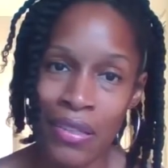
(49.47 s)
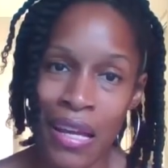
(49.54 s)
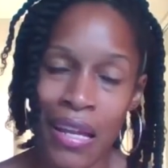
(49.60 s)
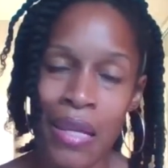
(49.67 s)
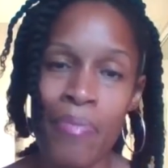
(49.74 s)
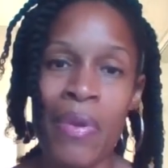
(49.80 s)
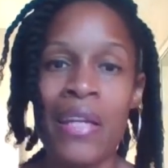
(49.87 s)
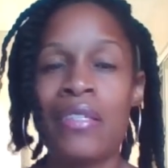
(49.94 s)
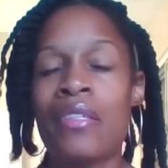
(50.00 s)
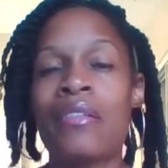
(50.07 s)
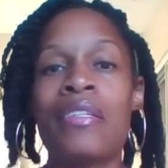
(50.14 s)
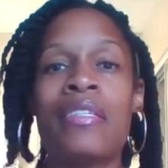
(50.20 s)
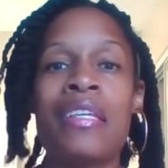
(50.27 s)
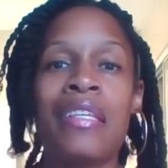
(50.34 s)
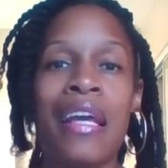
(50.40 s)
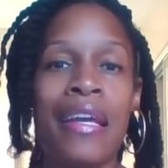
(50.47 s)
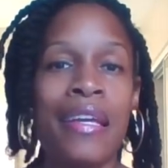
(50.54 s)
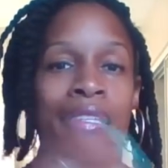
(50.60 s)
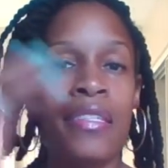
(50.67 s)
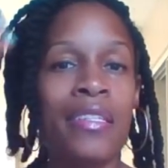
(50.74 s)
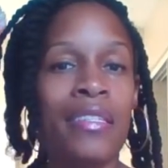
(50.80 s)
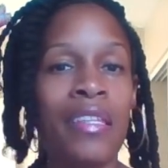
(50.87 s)
And he basically says, "I
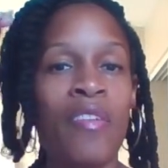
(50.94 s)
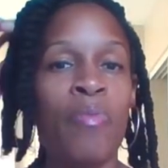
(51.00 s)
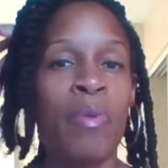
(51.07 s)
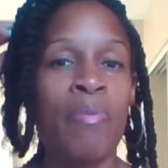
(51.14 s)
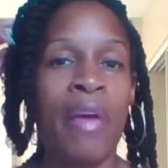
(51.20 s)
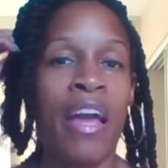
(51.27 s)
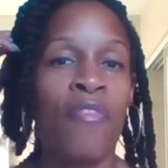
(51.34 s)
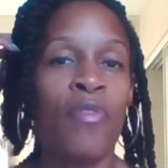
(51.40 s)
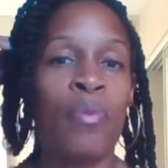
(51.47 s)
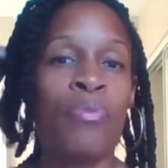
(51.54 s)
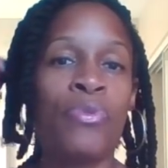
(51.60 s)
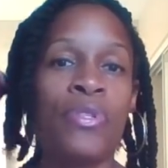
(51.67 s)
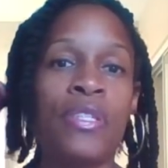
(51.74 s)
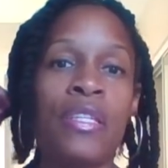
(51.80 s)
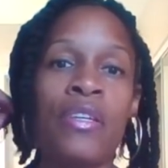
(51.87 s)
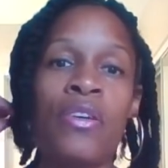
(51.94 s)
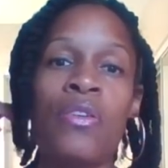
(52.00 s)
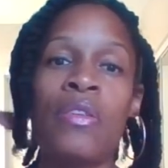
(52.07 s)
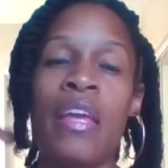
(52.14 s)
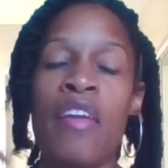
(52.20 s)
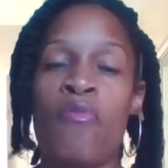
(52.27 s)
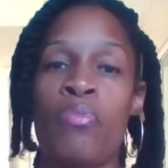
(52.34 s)
guess since they've been back from
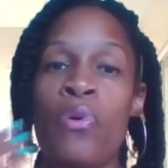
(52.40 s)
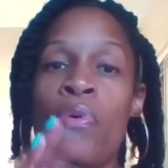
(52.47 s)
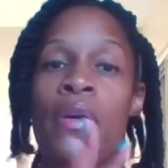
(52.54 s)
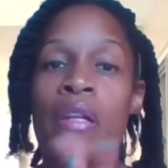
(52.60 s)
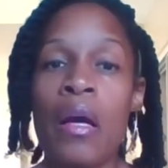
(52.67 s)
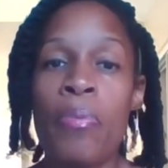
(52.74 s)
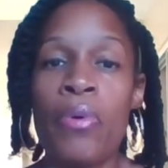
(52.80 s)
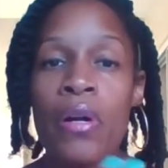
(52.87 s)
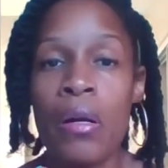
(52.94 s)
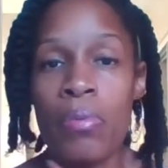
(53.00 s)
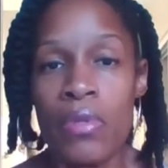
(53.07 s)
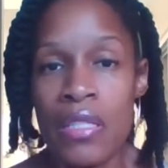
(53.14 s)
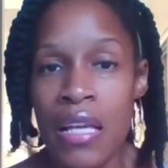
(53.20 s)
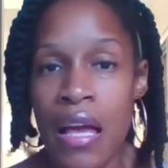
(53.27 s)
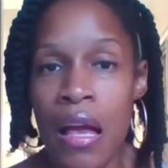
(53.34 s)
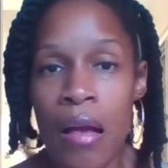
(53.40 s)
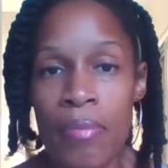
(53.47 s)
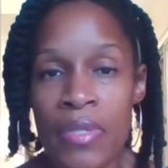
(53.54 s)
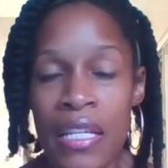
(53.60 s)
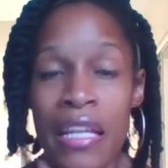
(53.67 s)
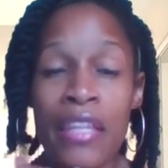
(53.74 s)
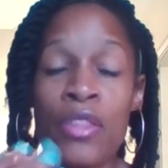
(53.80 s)
Brazil, they've broken up a couple
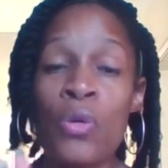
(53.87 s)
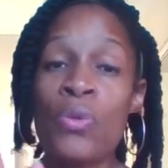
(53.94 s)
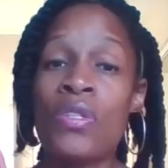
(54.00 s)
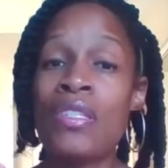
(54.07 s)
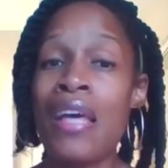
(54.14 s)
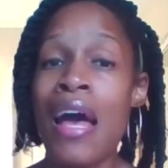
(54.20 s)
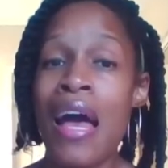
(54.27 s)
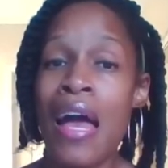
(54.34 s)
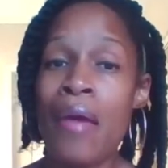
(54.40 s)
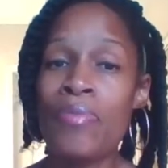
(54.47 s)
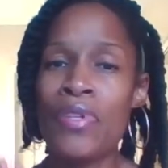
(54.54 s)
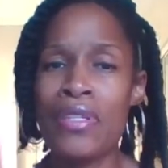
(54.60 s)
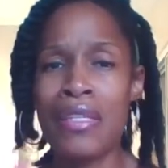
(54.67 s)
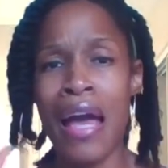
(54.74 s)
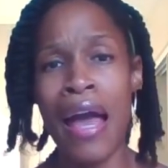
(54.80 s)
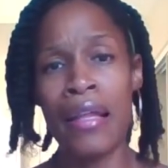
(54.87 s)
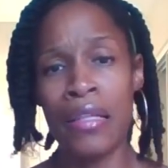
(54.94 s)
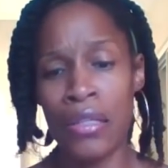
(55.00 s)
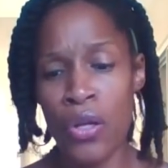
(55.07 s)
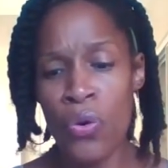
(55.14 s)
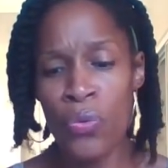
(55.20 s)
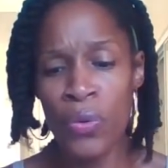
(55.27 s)
times, and in those times, he's
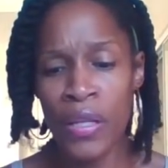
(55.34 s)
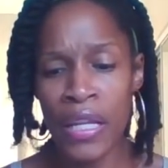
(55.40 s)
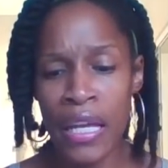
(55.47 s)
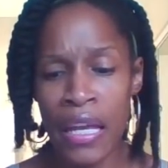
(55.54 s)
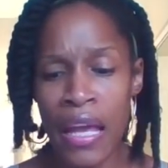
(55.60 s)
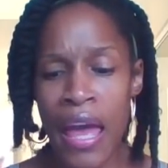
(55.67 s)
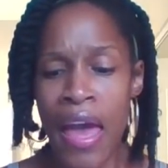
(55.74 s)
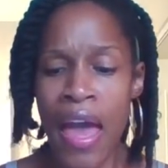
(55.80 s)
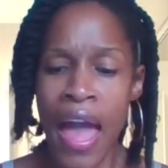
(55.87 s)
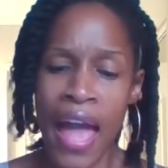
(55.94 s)
gotten lonely,